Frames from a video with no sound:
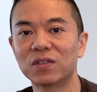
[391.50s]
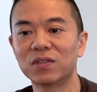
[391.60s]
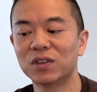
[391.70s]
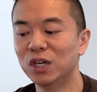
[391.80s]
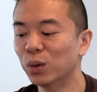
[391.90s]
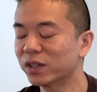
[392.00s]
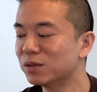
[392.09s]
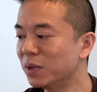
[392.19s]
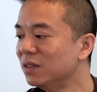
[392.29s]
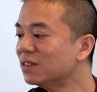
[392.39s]
Do you know what
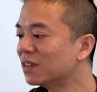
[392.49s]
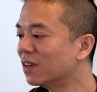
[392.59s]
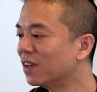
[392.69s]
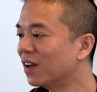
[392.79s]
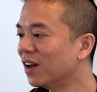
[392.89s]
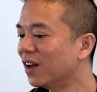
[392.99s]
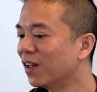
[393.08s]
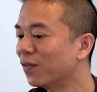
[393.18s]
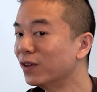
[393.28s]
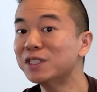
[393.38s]
this means?
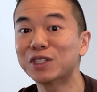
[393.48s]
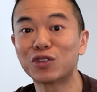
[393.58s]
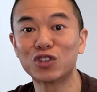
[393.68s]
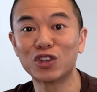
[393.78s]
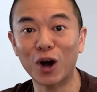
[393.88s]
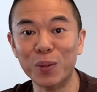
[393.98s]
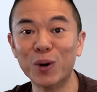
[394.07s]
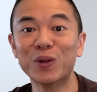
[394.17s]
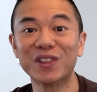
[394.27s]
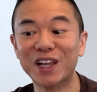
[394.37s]
This is a
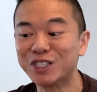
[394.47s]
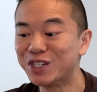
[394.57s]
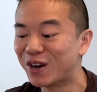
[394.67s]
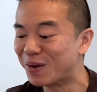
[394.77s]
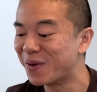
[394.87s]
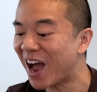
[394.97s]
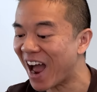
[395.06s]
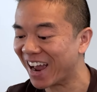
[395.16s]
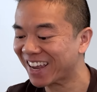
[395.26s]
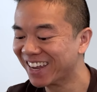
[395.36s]
double legendary
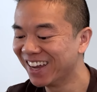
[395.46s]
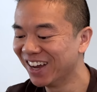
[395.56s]
pack.